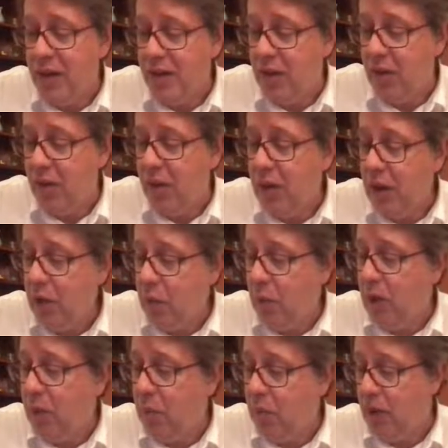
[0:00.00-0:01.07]
is still
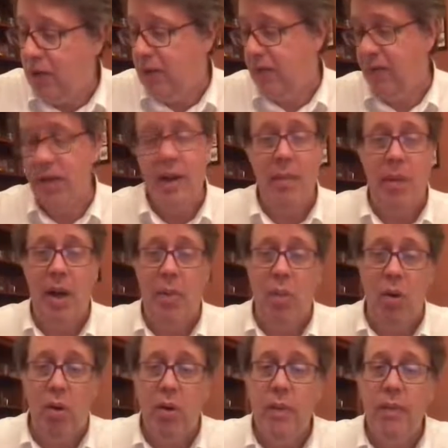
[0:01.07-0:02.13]
quite impressive in my
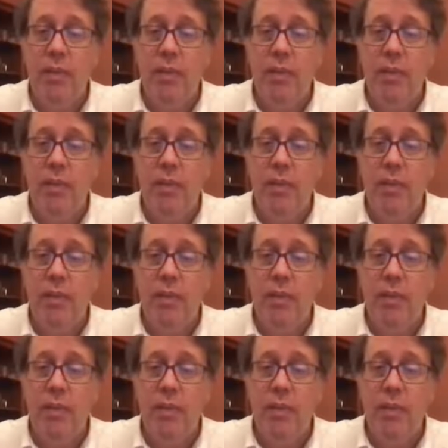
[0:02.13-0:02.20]
book.